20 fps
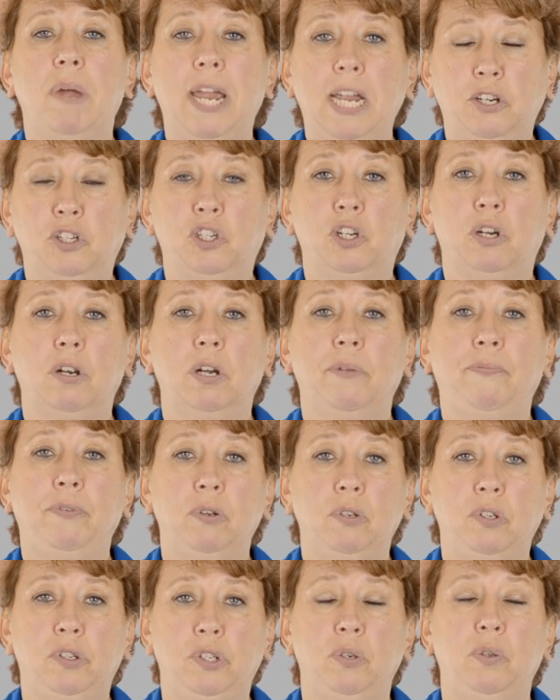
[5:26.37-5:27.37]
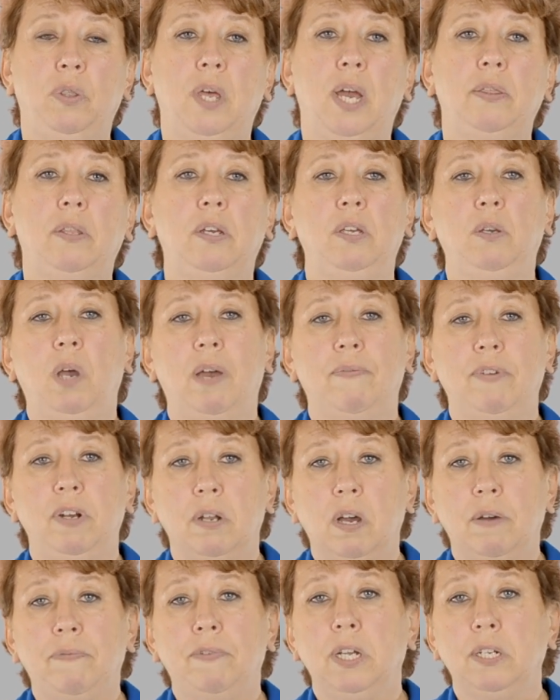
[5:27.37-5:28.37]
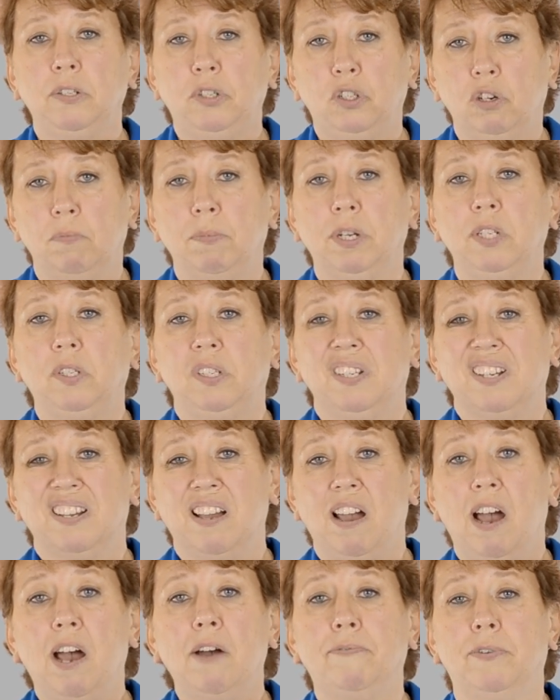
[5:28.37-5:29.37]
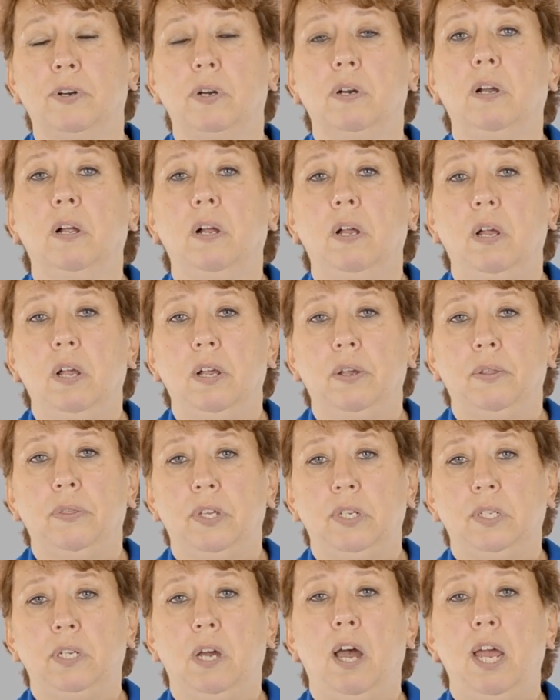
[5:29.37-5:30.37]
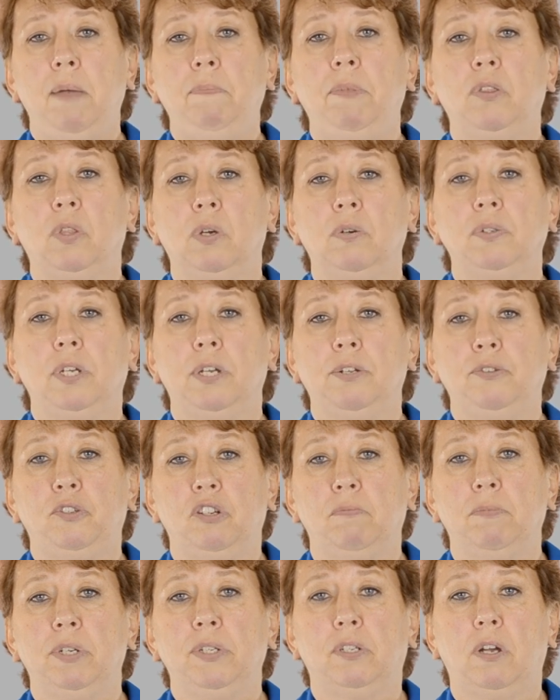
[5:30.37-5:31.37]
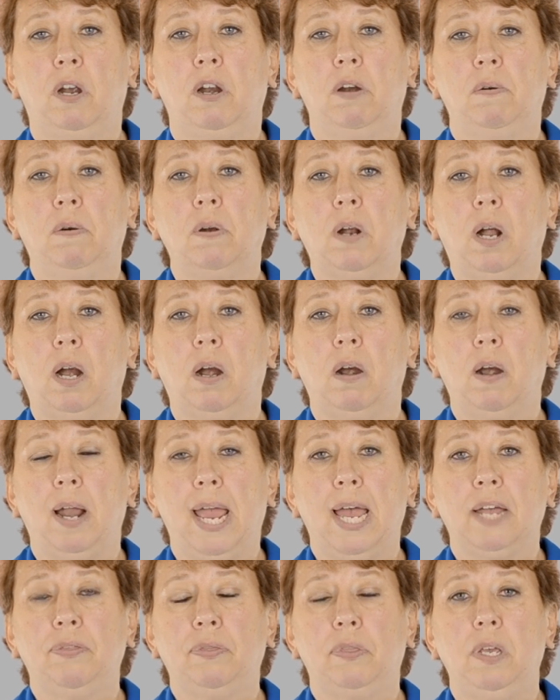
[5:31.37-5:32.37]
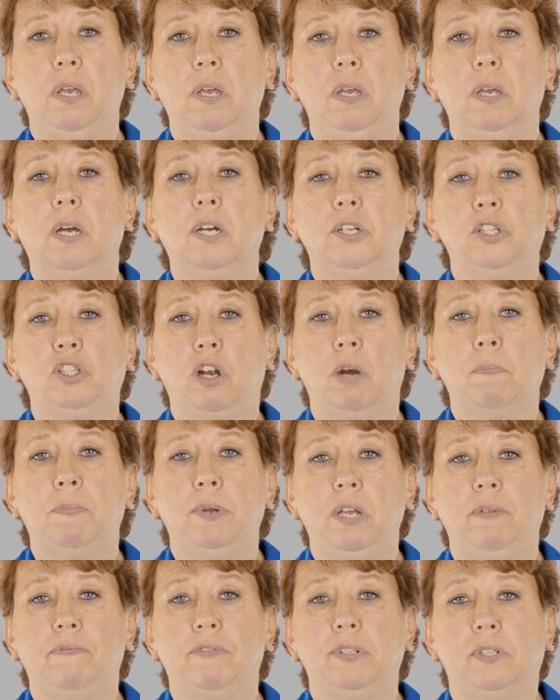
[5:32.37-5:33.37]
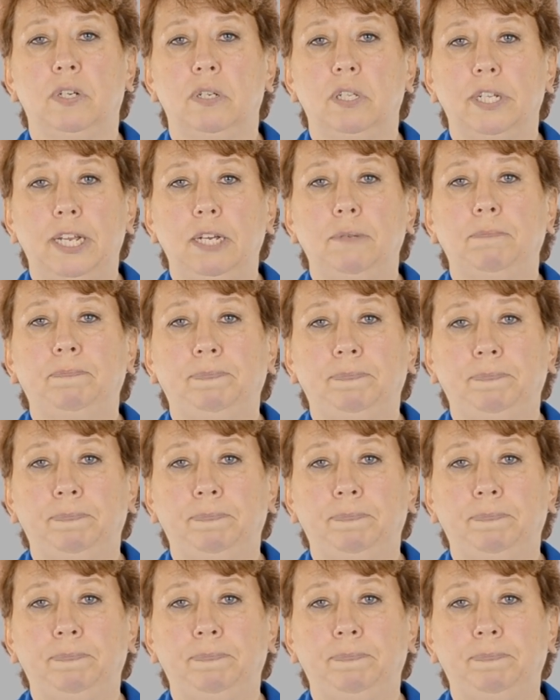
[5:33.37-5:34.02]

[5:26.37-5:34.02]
make sure if you do that, that you have enough instruments to cover the time that those instruments are at the sharpening facility.